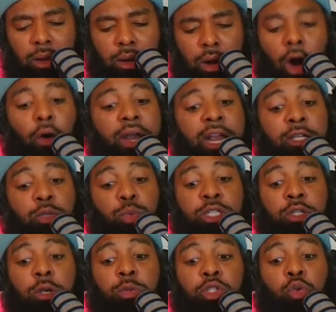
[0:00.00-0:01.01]
and that's
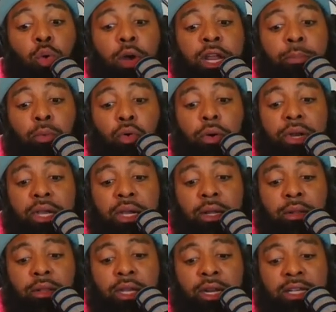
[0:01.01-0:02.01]
which it was 20 more
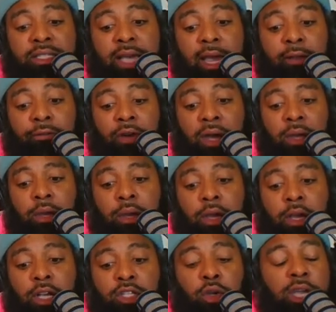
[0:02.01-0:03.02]
than the Tank fight.
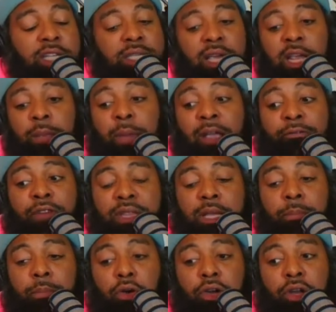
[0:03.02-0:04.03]
So he said he made 50
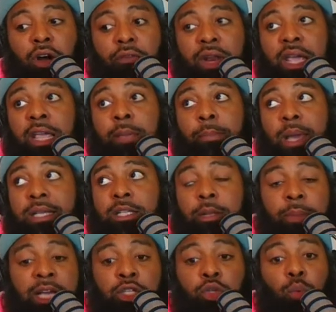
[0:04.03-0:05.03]
million off of that. He basically
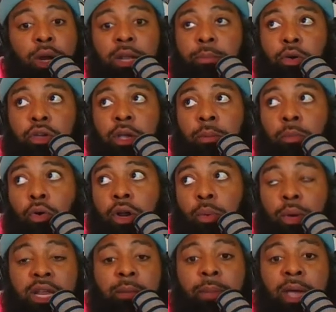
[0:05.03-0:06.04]
made 20 million more than
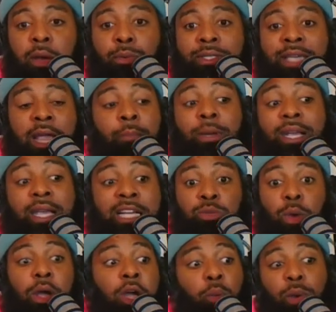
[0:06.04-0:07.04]
what he made with Tank. But guess
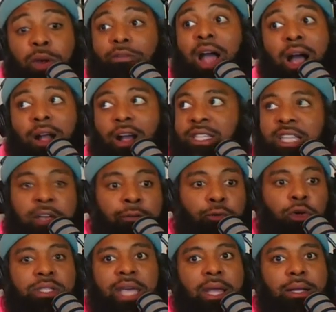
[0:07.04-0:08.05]
what? When Ryan Garcia
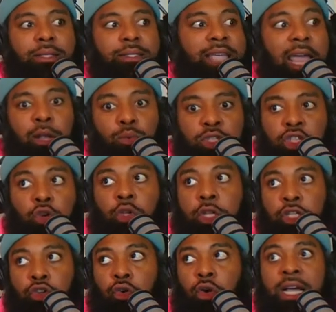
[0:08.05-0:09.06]
fought Tank, Tank was still the
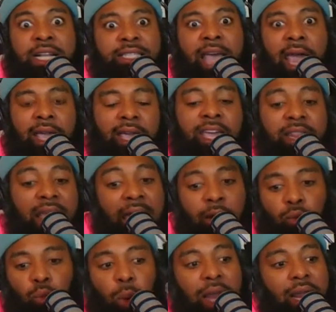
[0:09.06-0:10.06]
draw. Tank in that
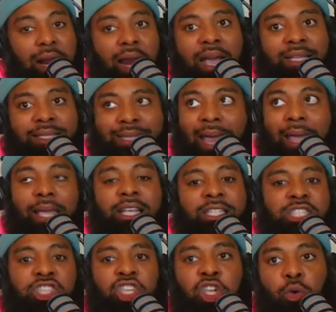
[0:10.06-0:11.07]
weight class, Tank is
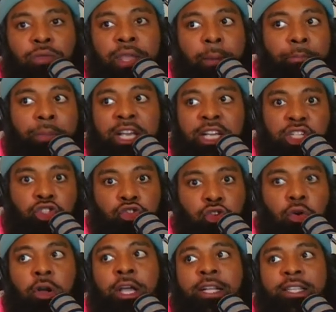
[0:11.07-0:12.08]
still the biggest
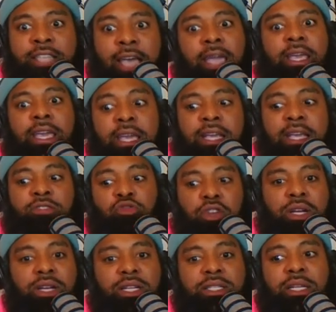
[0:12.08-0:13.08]
draw. Tank is
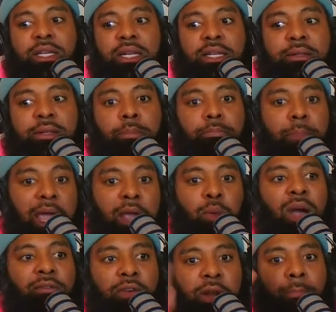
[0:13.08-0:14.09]
realistically the
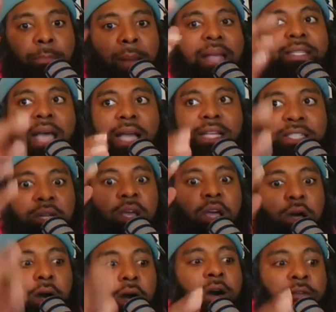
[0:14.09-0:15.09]
Mayweather, the Mike Tyson
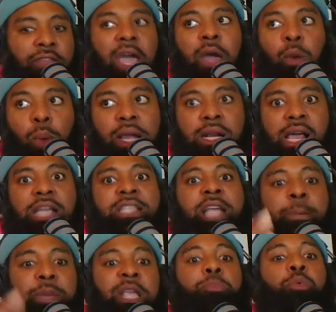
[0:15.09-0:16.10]
of that weight class.
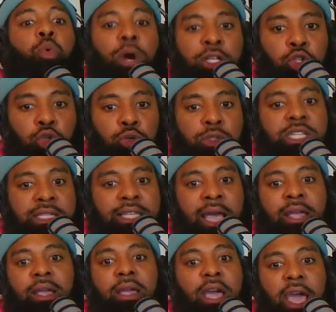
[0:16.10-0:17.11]
Like, people want to see
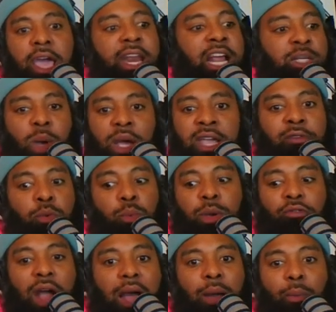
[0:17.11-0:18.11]
Tank, and that's why even
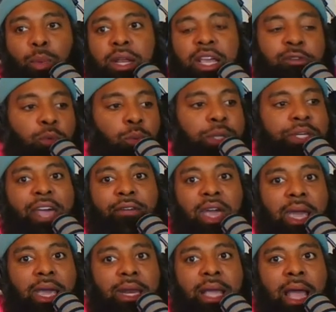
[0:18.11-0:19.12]
when Devin
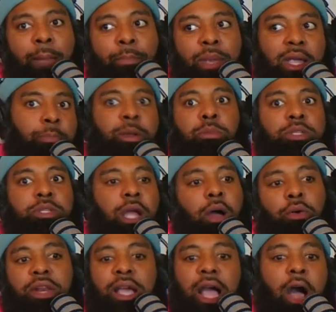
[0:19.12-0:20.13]
Haney got beaten, people was like,
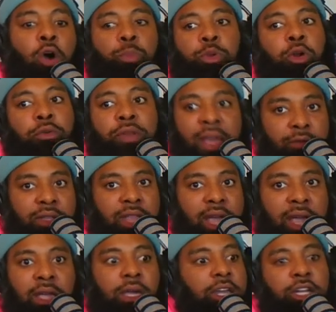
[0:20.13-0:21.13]
"Oh, nigga, I hope you don't never
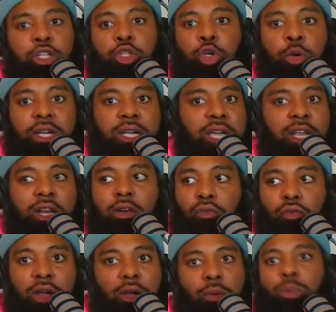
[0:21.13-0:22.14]
think that you could get in the
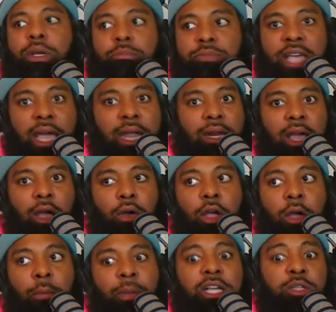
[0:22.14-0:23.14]
ring with Tank now,"
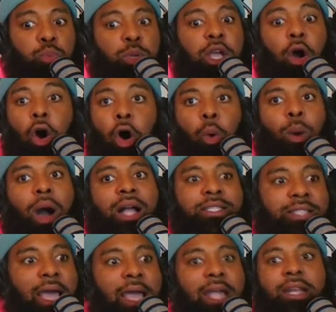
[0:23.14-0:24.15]
because we all
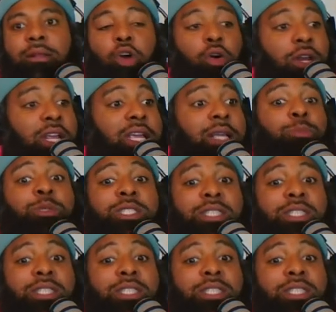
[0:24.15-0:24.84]
watched Tank. Dog, he